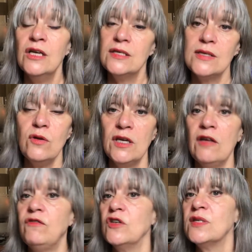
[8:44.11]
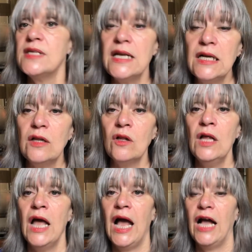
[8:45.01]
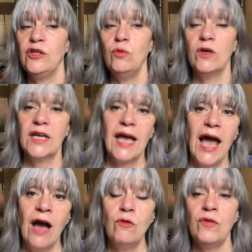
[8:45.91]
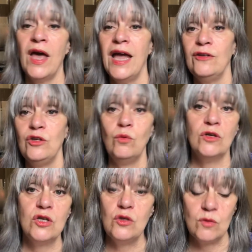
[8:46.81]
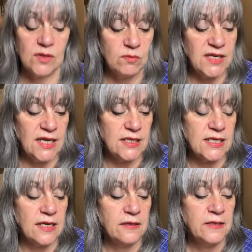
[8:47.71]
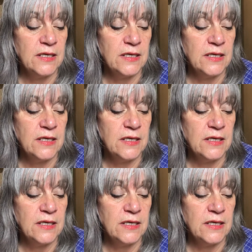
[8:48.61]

Certainly if you're single and you want to get out there and you want to do some dating.